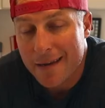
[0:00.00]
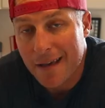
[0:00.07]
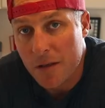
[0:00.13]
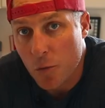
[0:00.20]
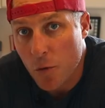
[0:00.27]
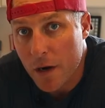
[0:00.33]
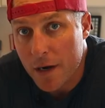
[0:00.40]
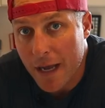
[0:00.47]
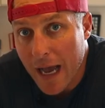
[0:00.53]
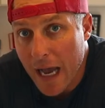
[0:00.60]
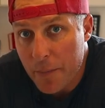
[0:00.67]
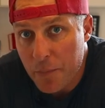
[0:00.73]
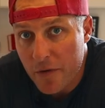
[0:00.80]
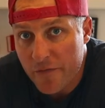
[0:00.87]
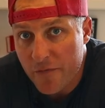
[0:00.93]
Now the one
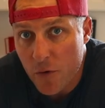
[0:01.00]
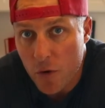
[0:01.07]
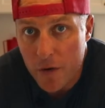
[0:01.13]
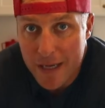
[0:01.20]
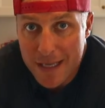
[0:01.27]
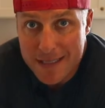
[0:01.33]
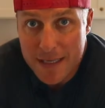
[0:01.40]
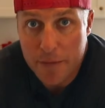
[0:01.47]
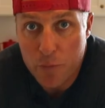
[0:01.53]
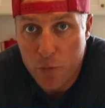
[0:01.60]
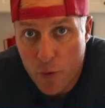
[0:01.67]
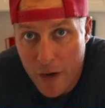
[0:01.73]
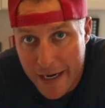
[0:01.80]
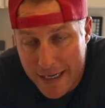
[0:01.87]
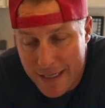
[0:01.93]
I prefer is a
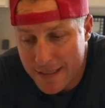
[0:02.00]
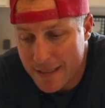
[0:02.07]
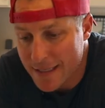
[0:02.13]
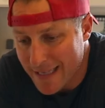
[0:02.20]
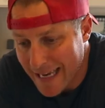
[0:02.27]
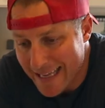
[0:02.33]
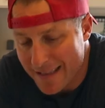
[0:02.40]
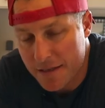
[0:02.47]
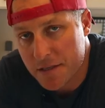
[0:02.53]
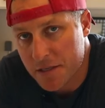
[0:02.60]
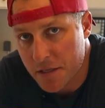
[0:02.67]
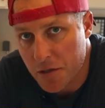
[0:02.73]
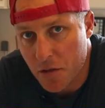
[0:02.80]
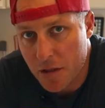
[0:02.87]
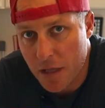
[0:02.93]
braided stainless
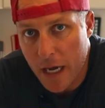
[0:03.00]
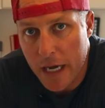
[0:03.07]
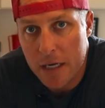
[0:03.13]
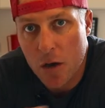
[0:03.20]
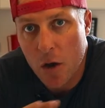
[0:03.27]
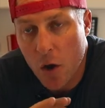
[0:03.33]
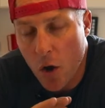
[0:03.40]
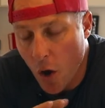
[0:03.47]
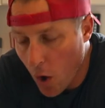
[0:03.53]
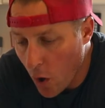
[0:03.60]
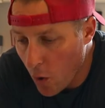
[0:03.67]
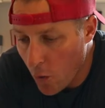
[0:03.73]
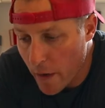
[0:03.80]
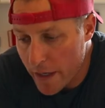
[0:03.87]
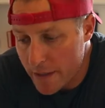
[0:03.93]
steel line,
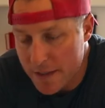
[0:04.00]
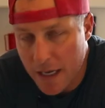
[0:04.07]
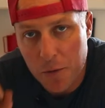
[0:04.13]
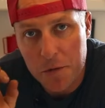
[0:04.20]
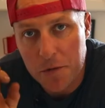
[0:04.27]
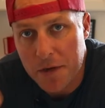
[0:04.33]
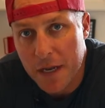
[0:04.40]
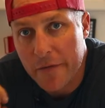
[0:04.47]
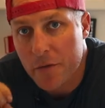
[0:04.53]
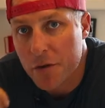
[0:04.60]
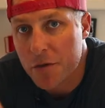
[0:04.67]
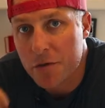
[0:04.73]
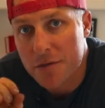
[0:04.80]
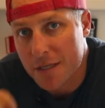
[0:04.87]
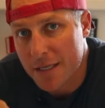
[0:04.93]
always. I will never
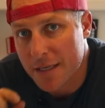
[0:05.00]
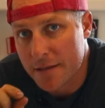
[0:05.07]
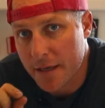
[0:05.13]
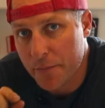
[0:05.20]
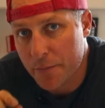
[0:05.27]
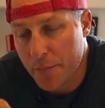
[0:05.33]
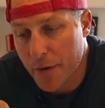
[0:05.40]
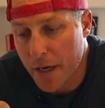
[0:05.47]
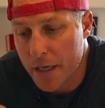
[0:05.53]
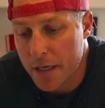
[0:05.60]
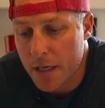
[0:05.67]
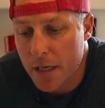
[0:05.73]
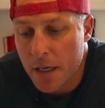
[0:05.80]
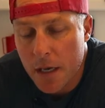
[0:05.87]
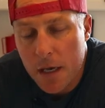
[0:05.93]
use anything
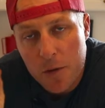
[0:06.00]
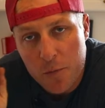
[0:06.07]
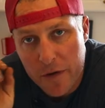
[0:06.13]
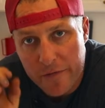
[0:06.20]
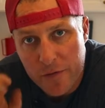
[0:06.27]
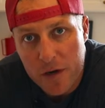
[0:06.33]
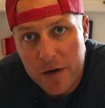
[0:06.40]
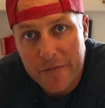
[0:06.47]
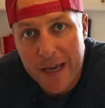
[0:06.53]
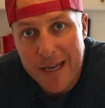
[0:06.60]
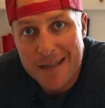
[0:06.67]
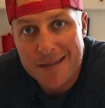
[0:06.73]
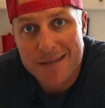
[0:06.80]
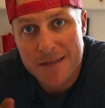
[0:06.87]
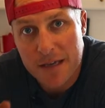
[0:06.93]
but. We've
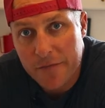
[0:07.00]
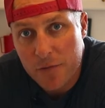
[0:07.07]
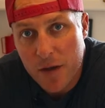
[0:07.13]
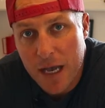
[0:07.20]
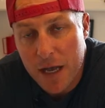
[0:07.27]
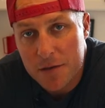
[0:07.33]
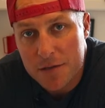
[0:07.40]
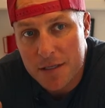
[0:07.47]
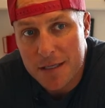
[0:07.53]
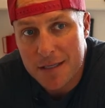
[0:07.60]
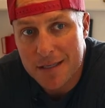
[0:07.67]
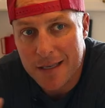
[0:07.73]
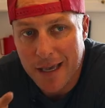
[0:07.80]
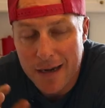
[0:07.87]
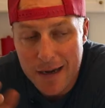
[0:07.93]
renovated several
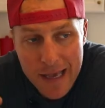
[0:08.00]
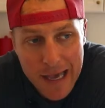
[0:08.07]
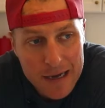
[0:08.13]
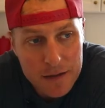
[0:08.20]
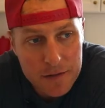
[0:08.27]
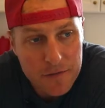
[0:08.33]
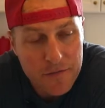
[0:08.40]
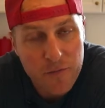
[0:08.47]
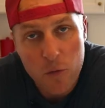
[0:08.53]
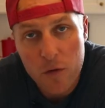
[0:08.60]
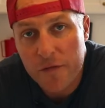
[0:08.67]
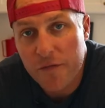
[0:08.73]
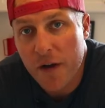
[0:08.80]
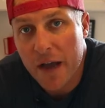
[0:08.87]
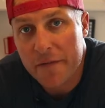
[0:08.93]
houses and out of the four
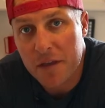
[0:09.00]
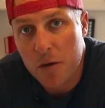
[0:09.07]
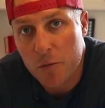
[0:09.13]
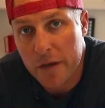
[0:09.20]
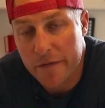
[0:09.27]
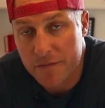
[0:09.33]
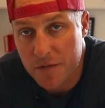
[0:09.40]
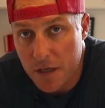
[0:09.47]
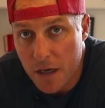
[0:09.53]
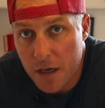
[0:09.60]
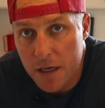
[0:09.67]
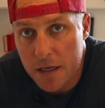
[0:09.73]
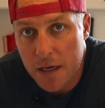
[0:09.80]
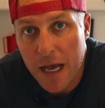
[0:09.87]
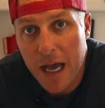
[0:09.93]
or five that we've
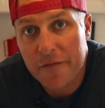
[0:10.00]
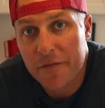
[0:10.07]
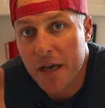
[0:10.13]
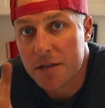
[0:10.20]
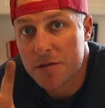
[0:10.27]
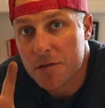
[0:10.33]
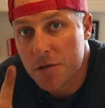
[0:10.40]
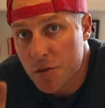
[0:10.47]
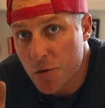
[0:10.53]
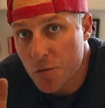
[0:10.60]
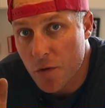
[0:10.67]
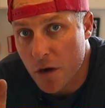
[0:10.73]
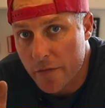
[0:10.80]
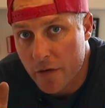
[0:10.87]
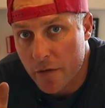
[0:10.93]
done, I've had
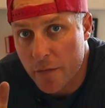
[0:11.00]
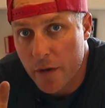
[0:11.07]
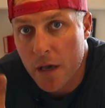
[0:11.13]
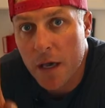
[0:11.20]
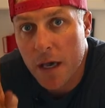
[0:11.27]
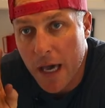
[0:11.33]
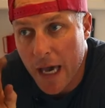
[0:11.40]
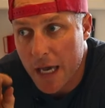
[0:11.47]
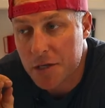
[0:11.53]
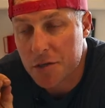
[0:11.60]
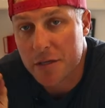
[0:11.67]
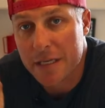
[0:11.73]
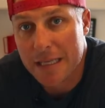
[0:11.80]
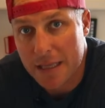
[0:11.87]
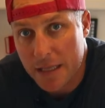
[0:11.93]
two of them
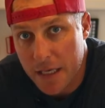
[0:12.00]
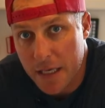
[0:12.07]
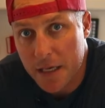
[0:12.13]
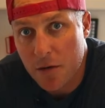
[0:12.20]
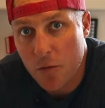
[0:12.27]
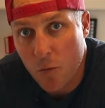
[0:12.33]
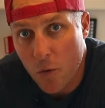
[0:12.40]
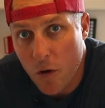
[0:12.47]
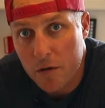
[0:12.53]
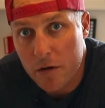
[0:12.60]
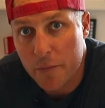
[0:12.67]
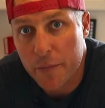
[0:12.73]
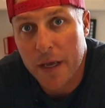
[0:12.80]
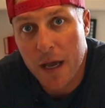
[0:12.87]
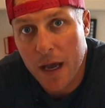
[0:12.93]
actually leak
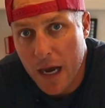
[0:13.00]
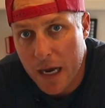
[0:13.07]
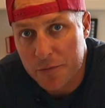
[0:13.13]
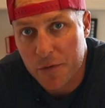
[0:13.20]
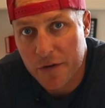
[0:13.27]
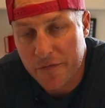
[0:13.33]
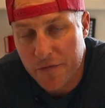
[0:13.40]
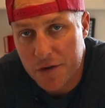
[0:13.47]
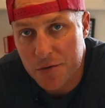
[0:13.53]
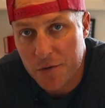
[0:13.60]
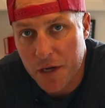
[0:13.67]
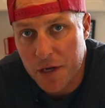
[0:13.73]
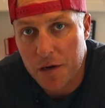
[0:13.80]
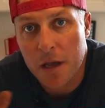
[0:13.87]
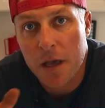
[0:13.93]
water behind the
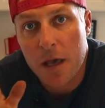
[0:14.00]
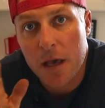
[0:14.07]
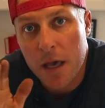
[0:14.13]
refrigerator.